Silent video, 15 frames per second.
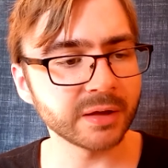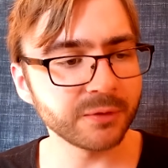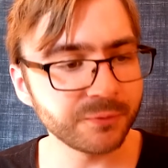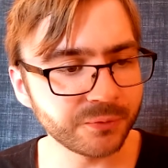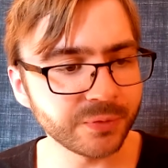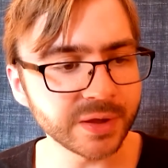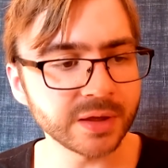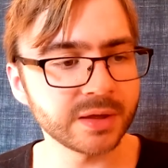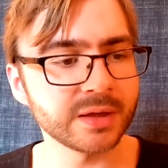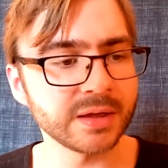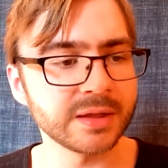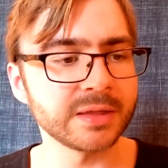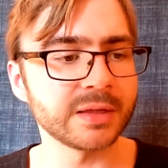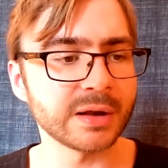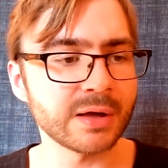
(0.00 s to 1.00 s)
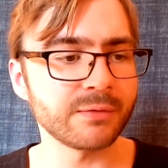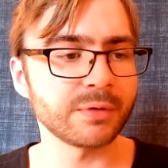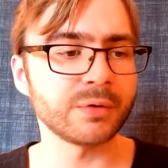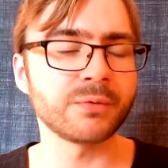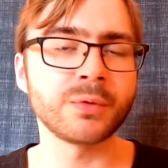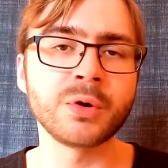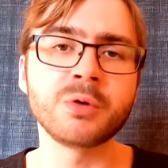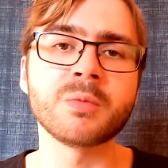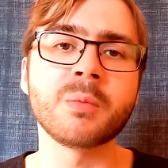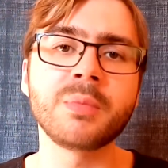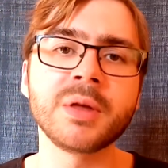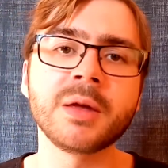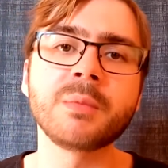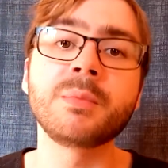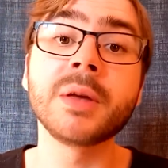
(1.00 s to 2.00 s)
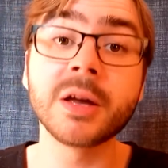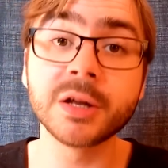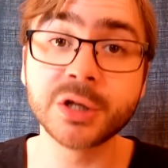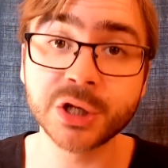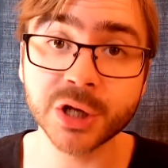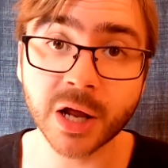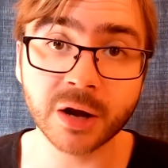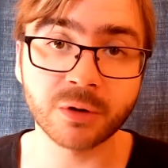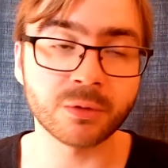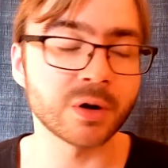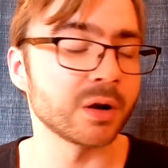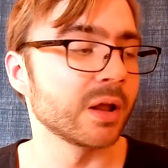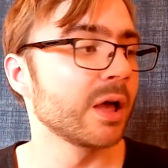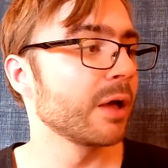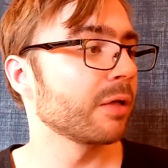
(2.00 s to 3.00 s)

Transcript: think in the level of a human being, being general.